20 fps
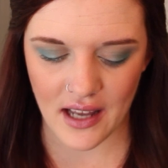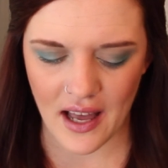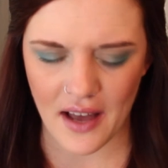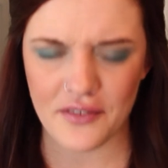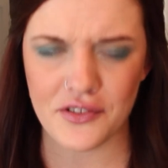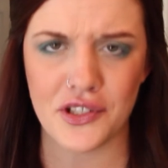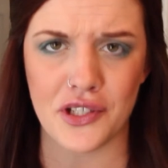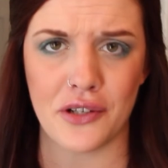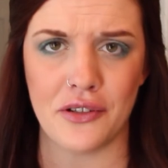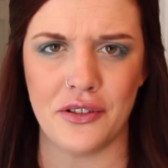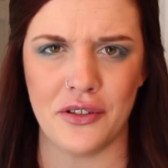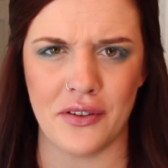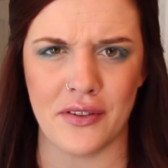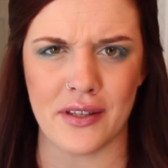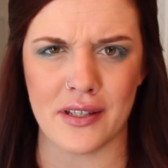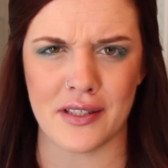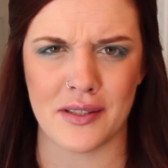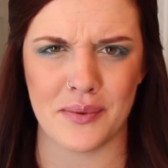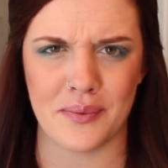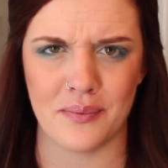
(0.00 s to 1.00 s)
I have shown you
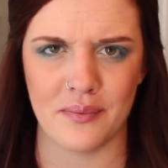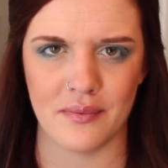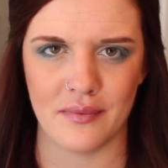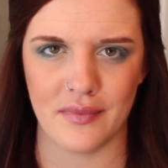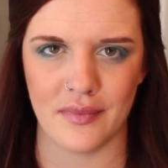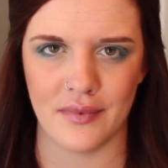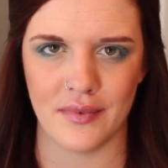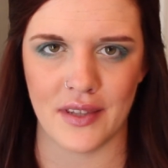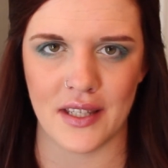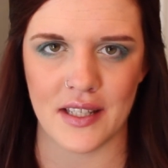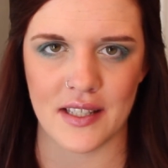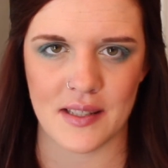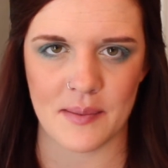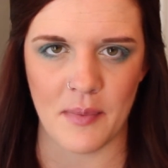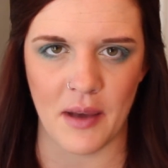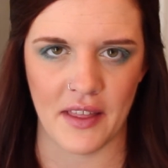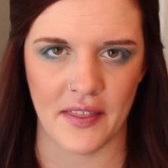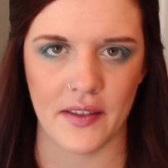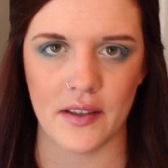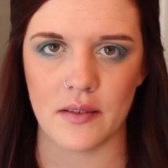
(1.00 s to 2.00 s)
this
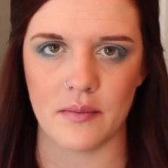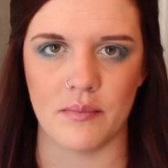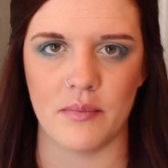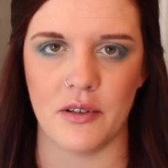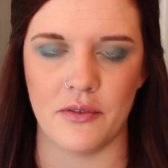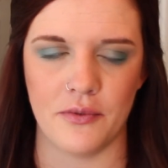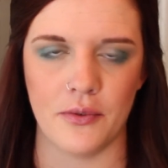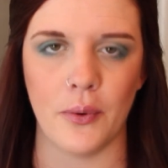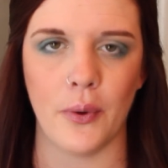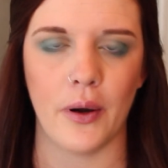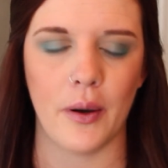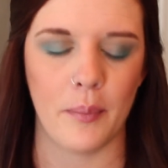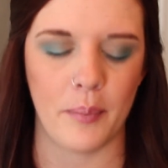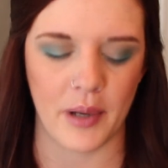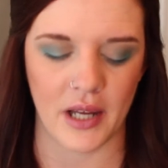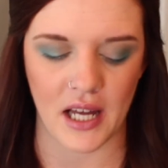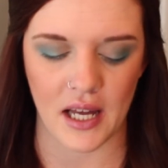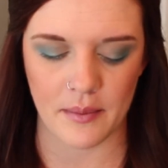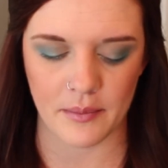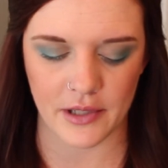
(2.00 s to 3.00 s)
method before,
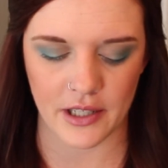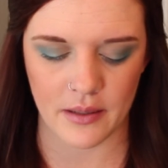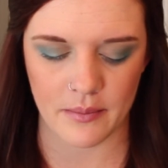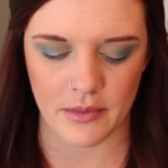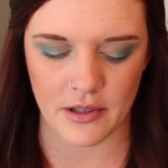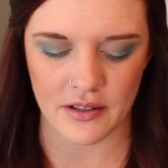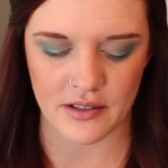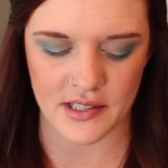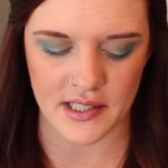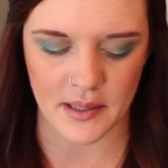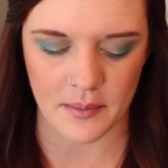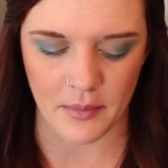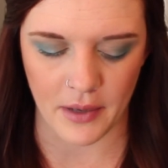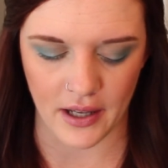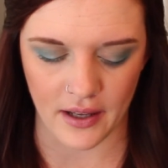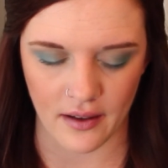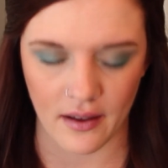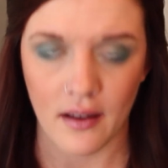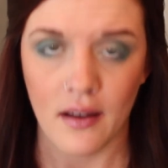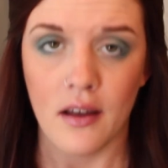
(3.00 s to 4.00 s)
but I'm going to be using
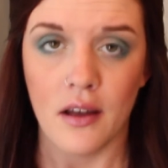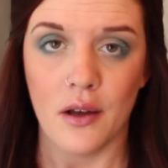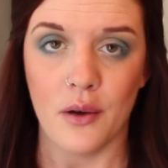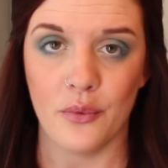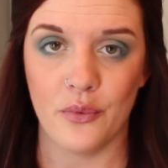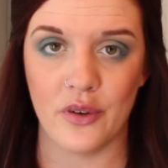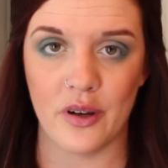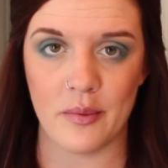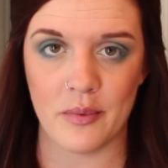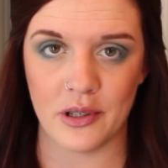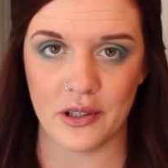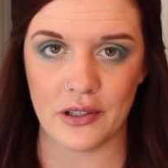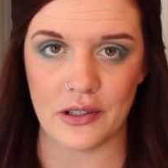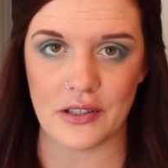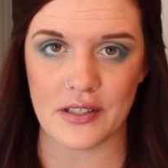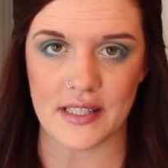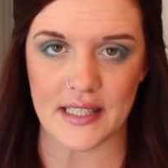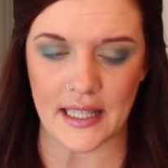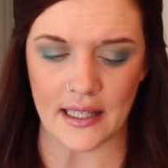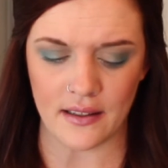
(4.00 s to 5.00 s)
my
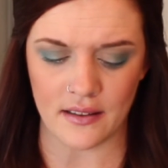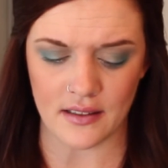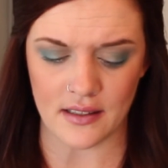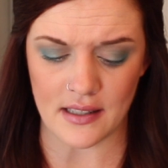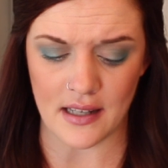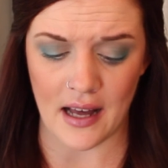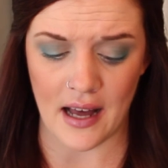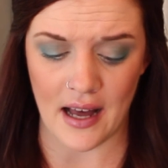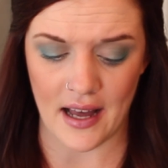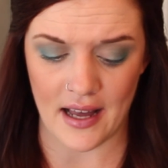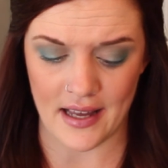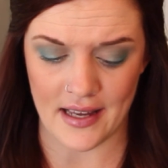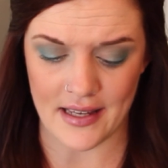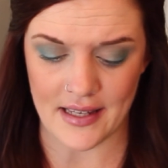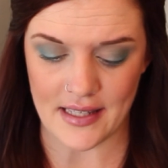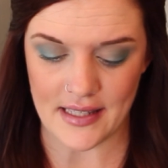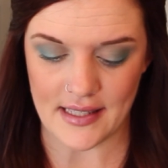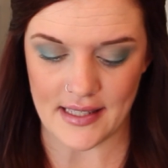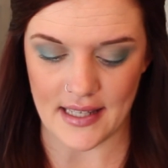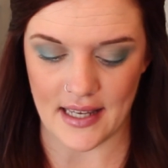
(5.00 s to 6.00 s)
Rimmel Scandala
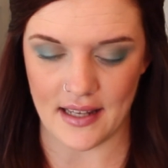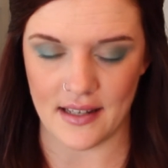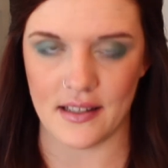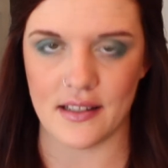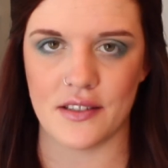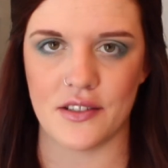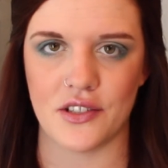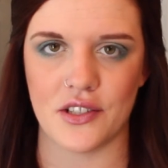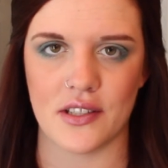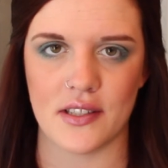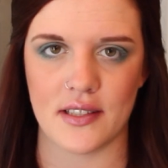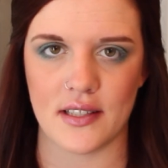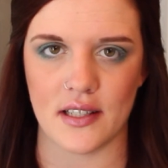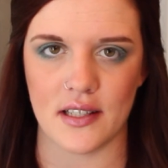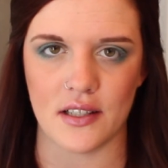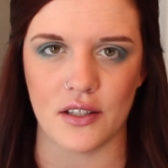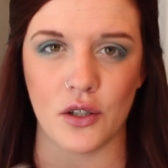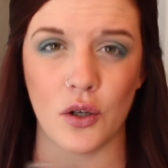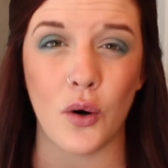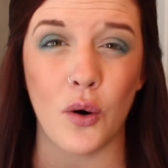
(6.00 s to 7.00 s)
Eyes, and it's just
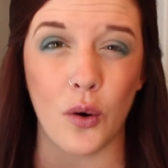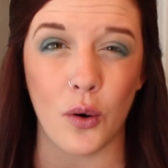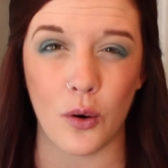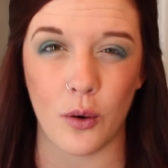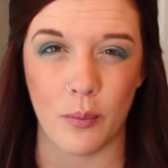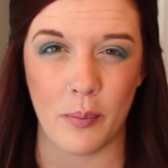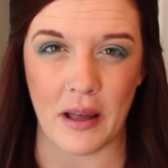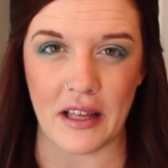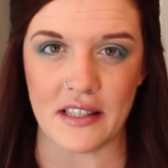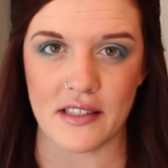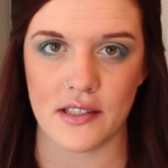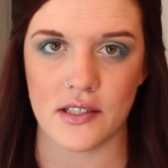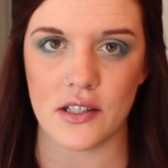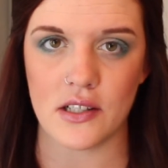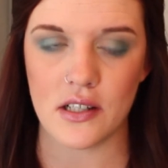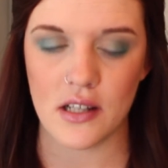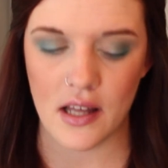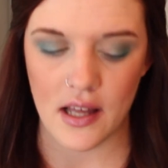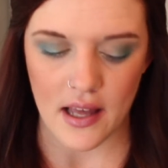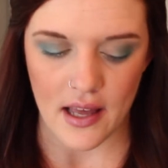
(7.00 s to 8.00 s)
a kohl
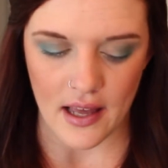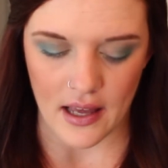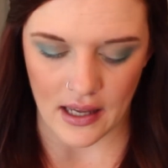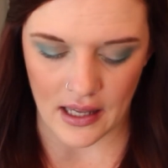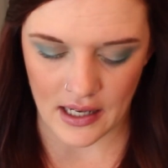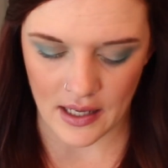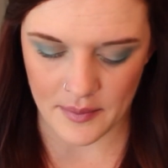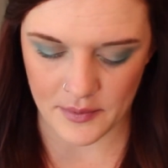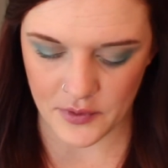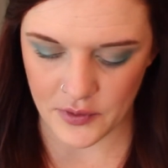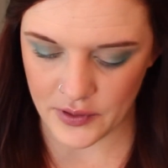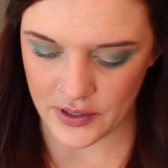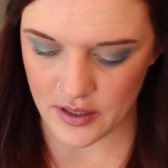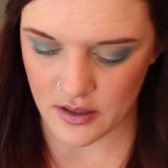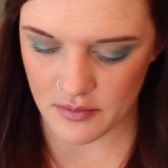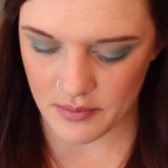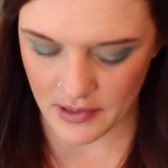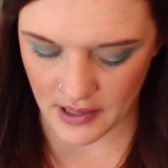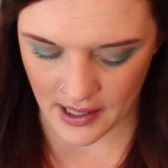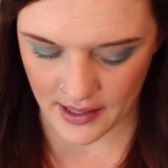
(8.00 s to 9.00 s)
pencil, and I'm going
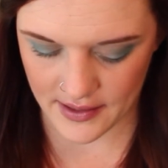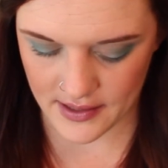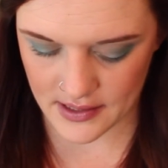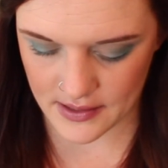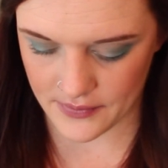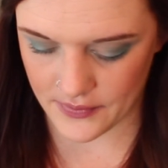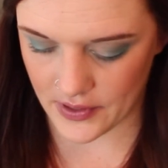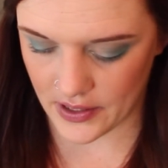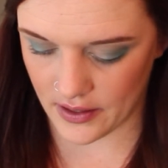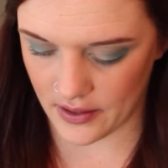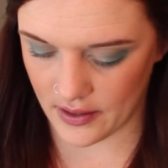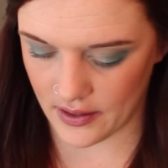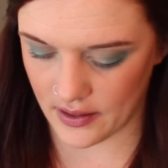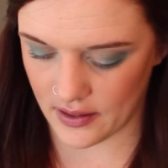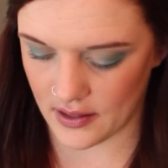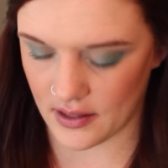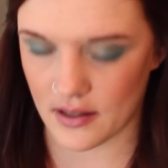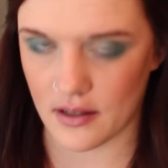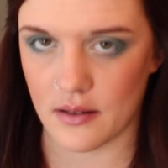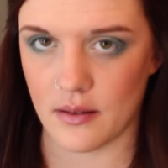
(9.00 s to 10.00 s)
to apply this
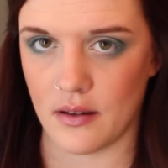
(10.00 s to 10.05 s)
very